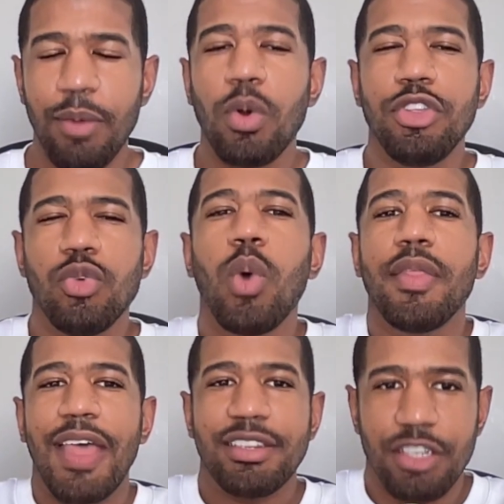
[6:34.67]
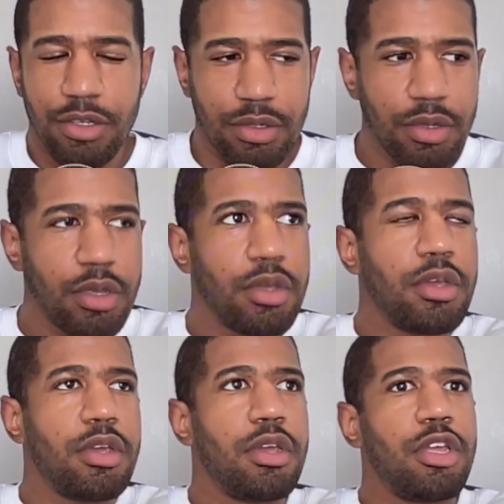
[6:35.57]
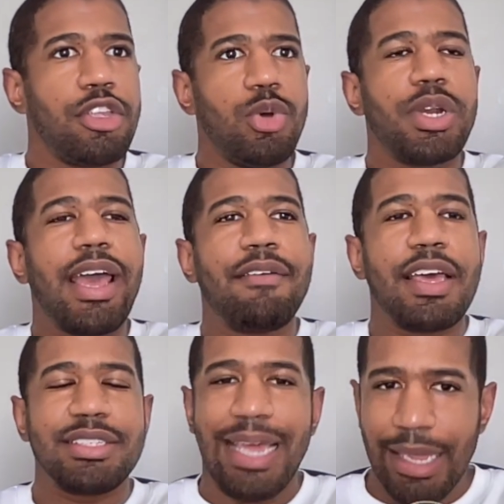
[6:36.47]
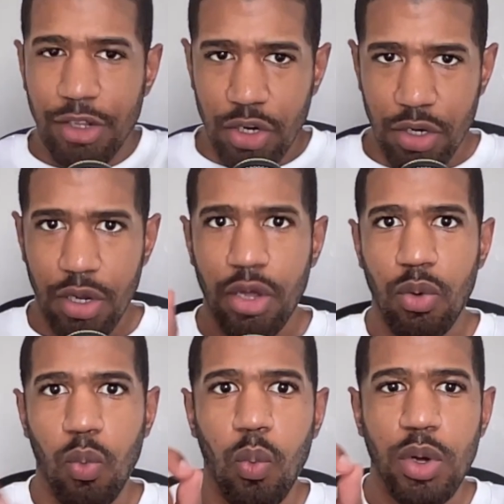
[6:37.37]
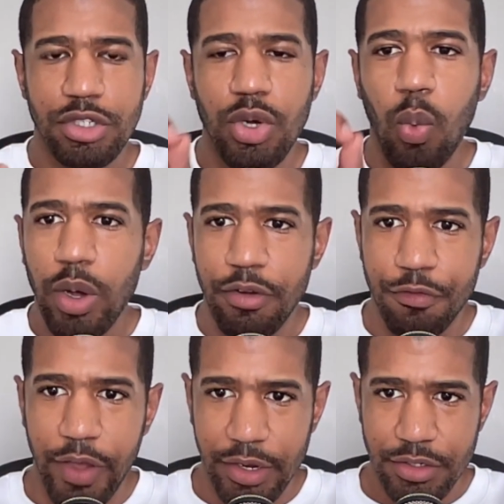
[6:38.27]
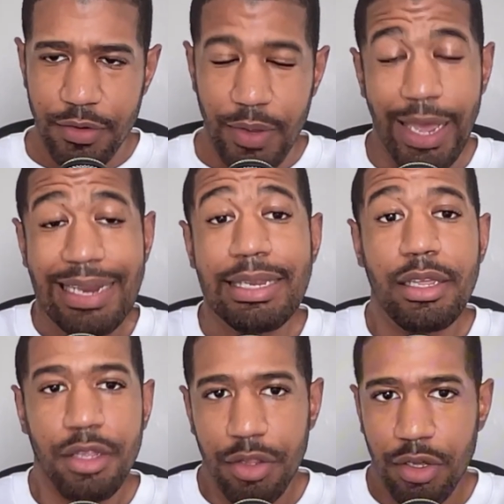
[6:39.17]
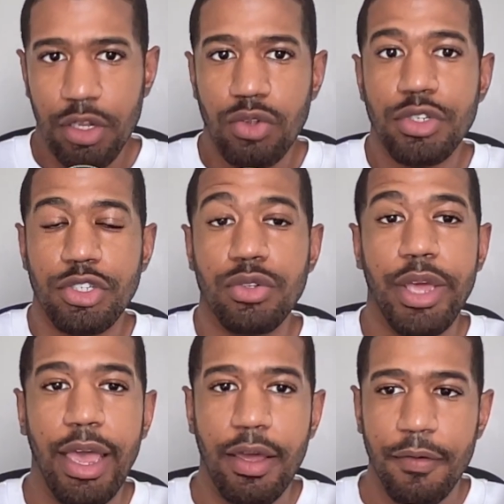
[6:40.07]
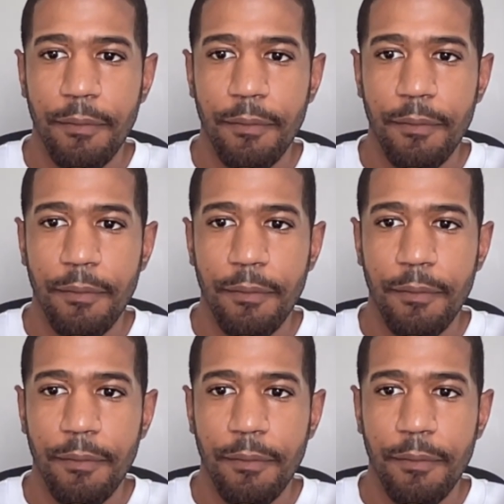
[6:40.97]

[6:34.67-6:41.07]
You want to have that tailored one-to-one effect, ideally, the closest you can.